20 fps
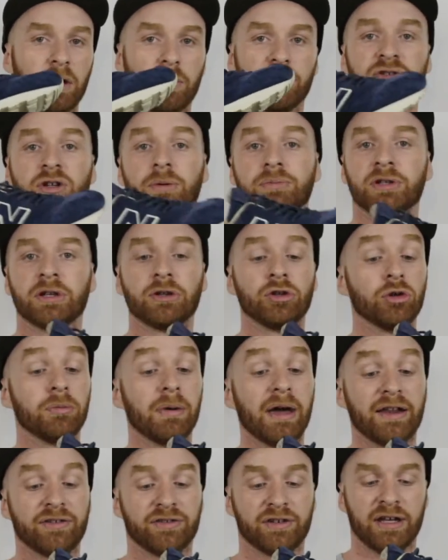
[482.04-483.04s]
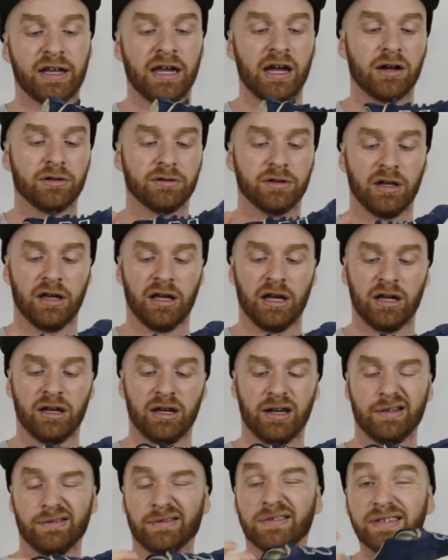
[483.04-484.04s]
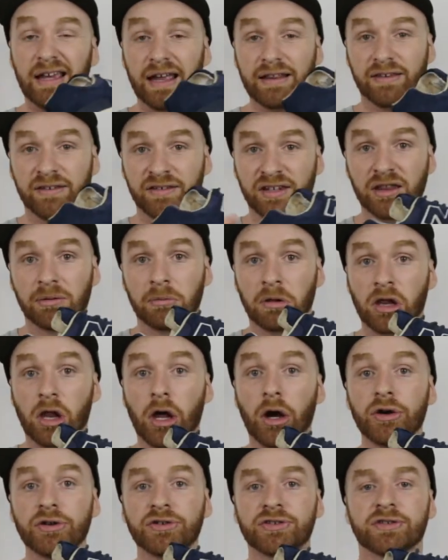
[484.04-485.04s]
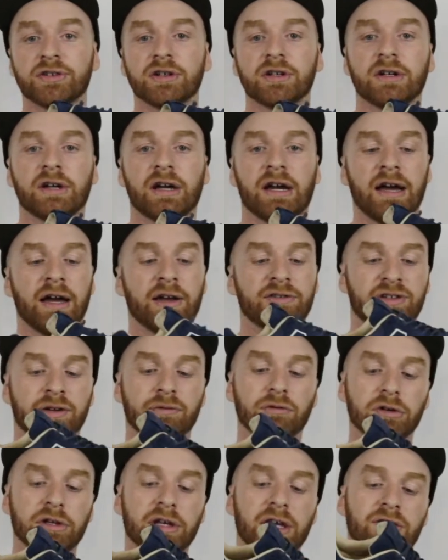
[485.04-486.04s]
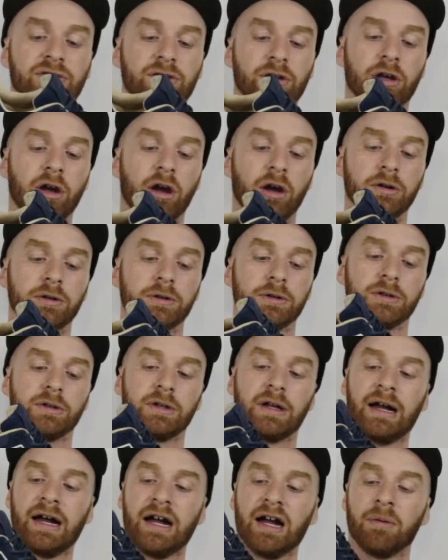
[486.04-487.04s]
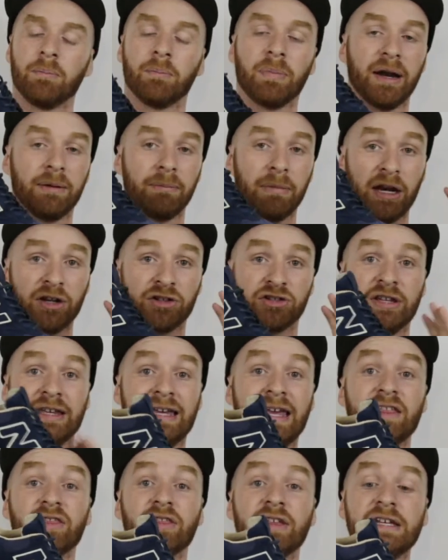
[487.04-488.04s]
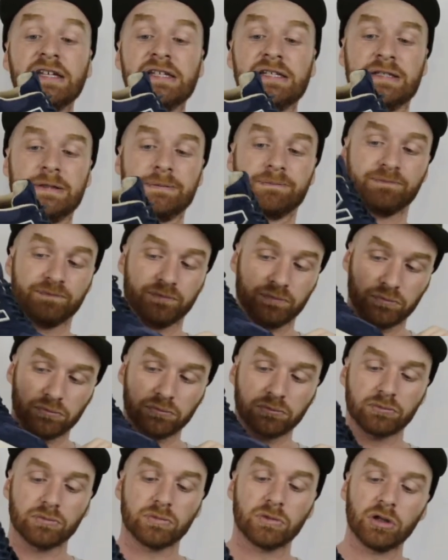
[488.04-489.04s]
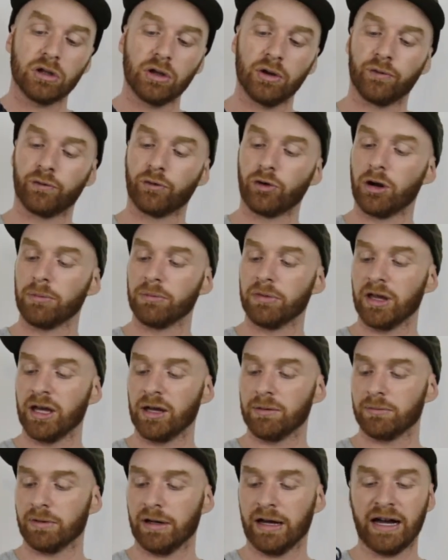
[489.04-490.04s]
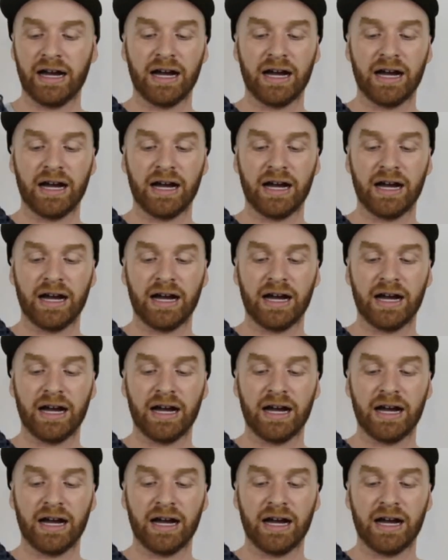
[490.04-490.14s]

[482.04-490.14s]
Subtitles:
they were top tier New Balance account, and sad to see them close several years ago, but I managed to get these from them.